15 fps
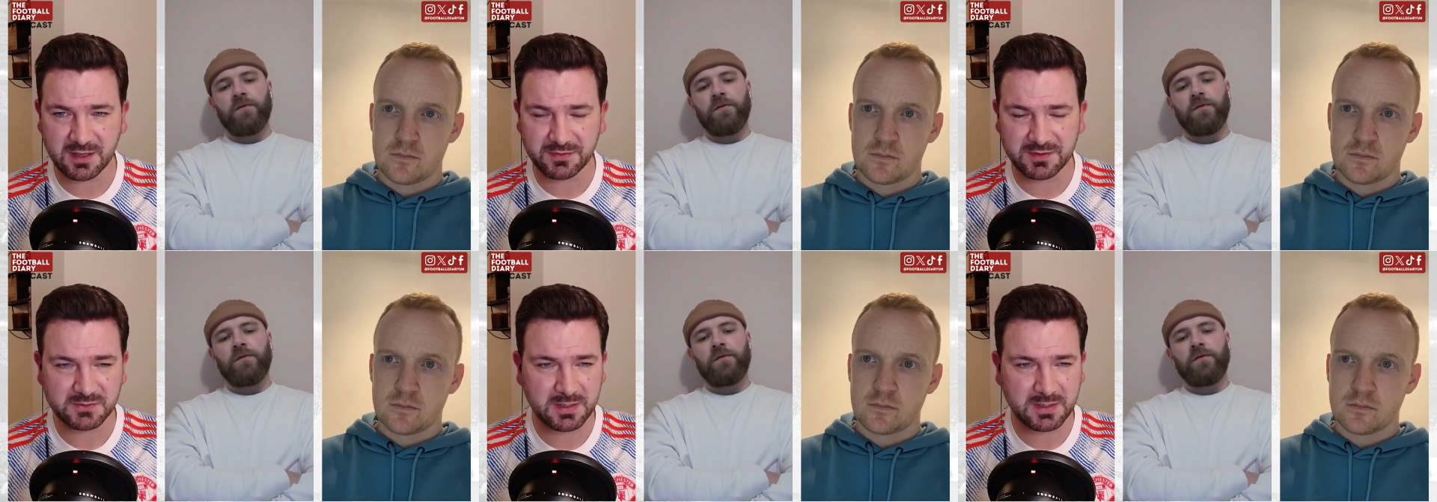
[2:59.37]

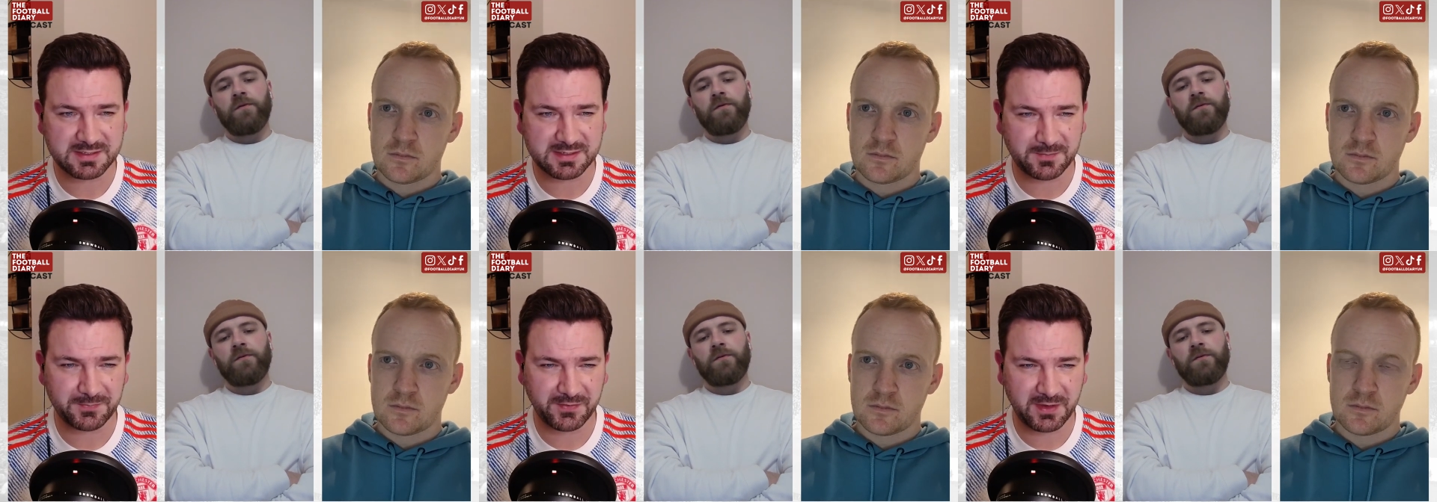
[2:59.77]
Speaker 1: this West
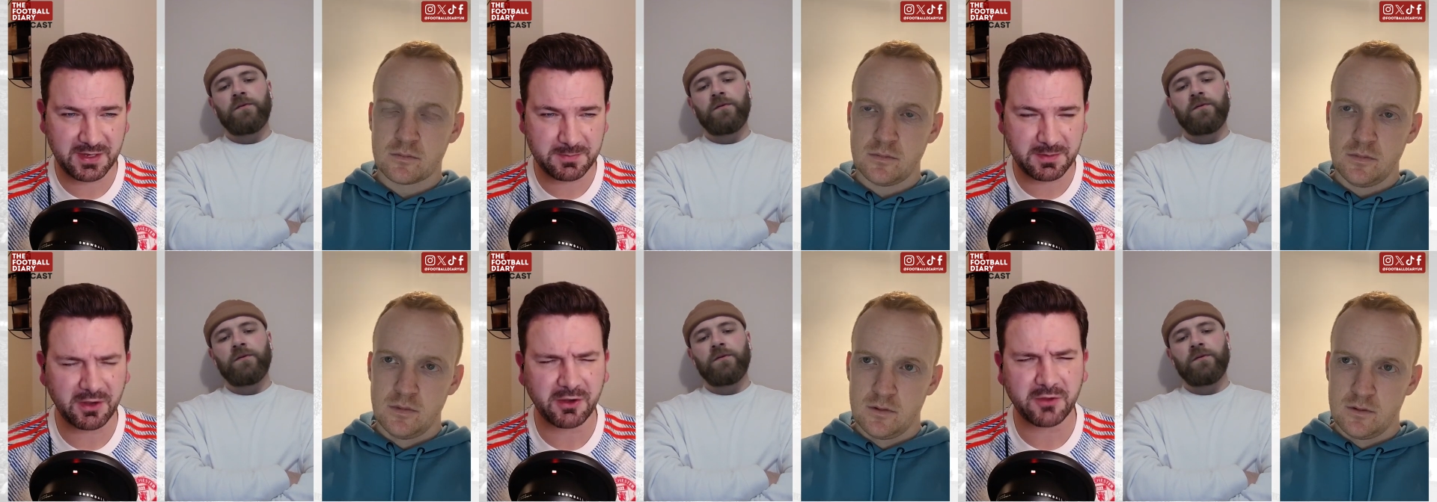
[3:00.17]
Ham team.
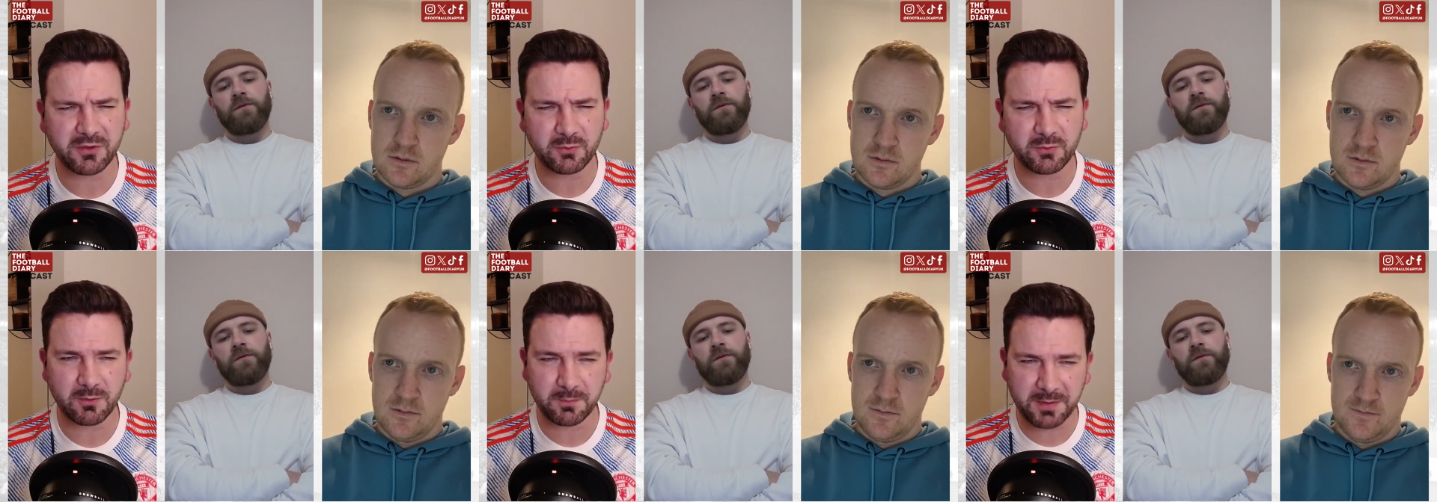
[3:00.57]
And I know they
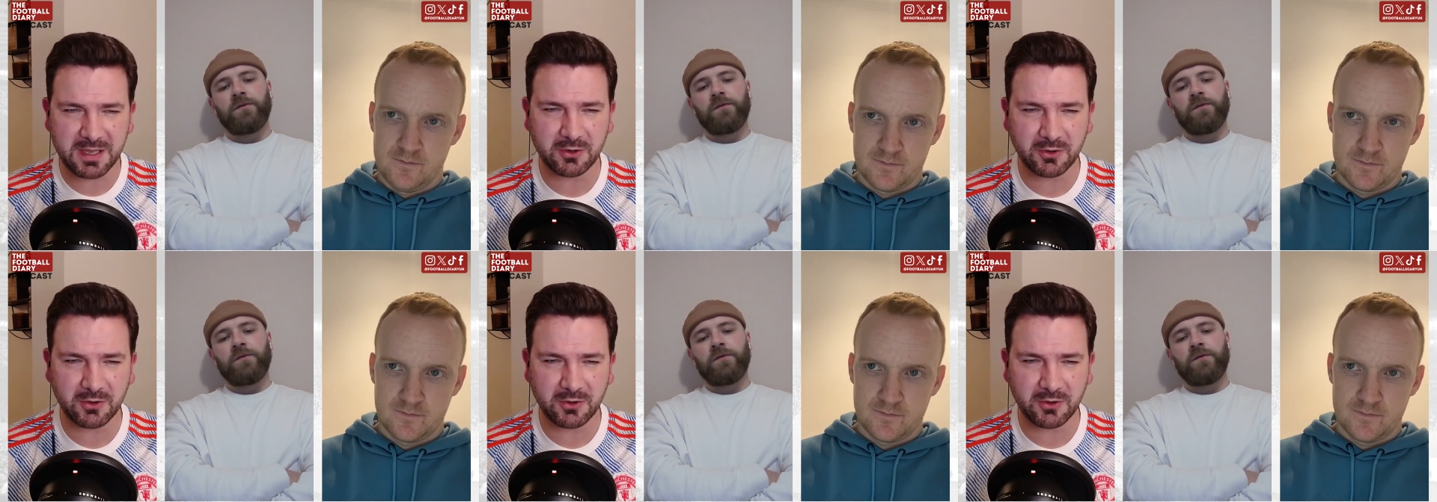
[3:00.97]
were a bit